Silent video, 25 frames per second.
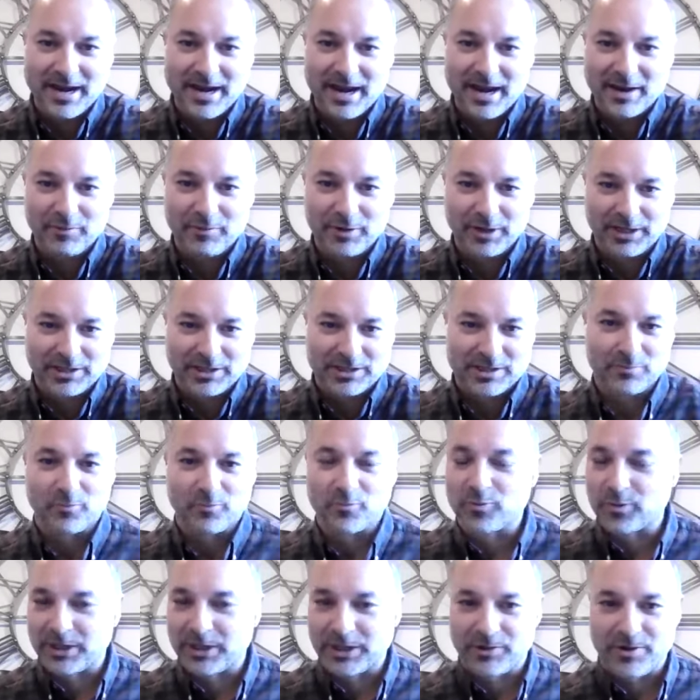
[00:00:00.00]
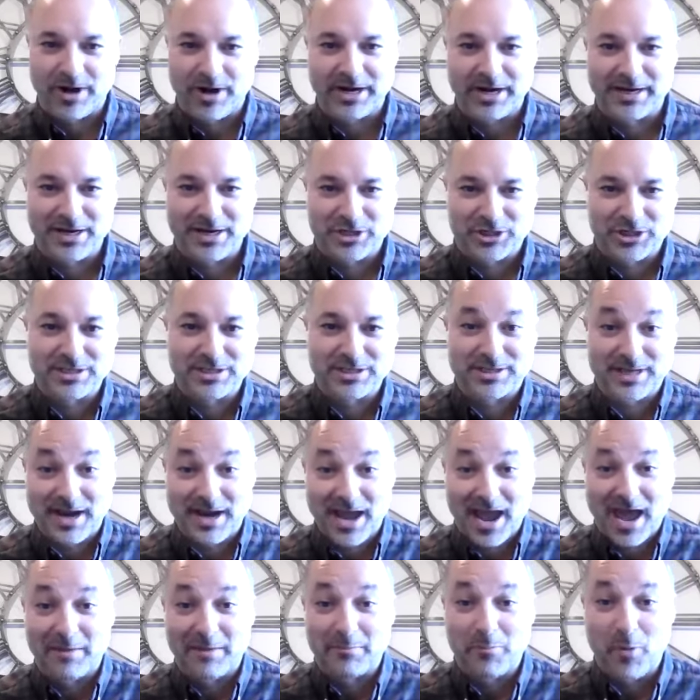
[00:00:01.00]
and, and really some really great
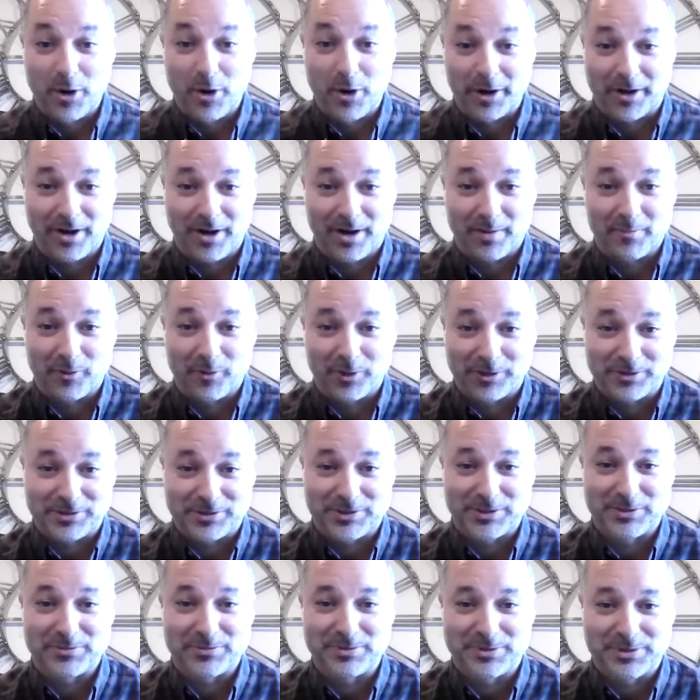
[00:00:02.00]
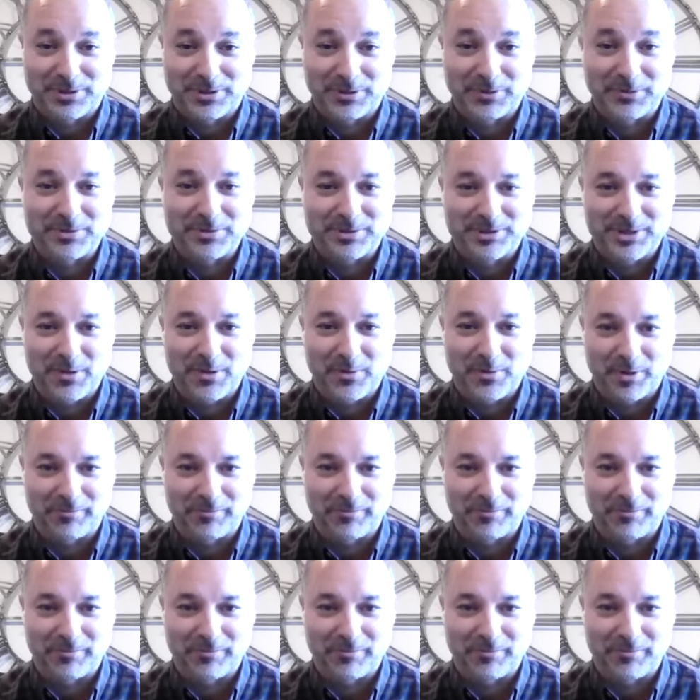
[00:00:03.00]
additions and, and more to come real soon too.